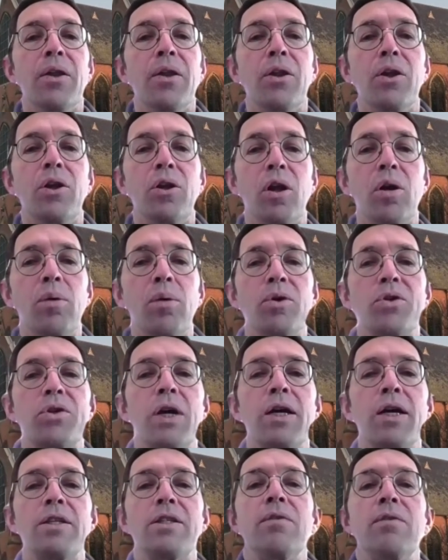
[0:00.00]
The global
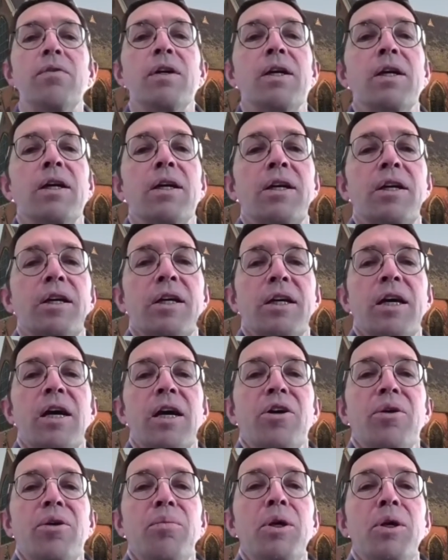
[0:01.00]
scientific
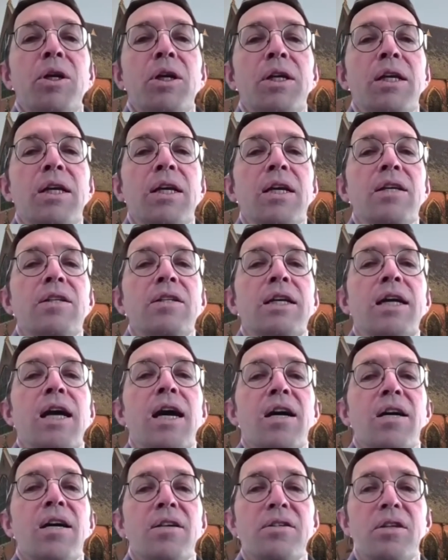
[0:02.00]
community is
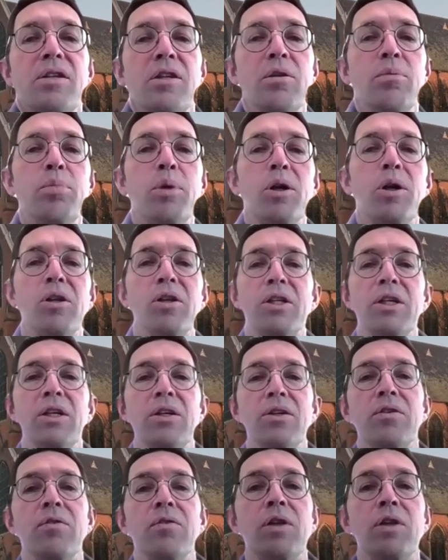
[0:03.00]
aghast at the
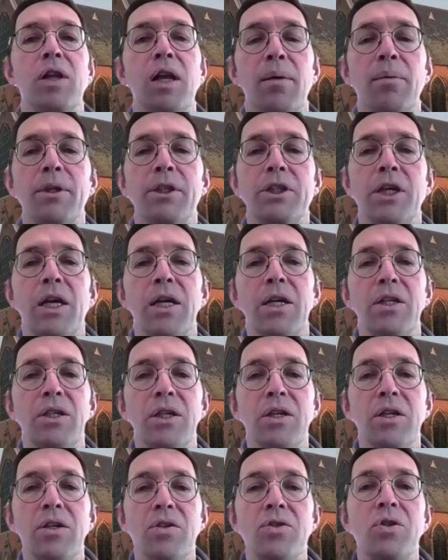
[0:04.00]
politics of climate change
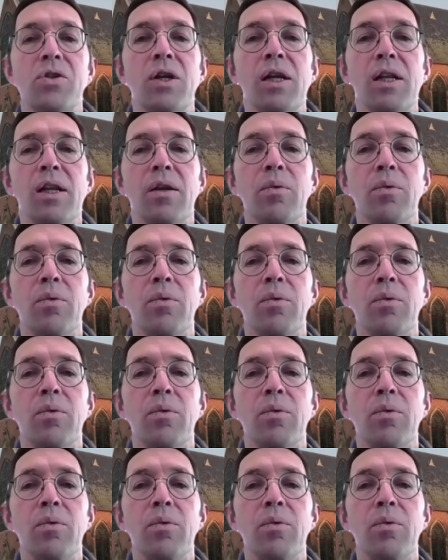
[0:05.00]
in Australia,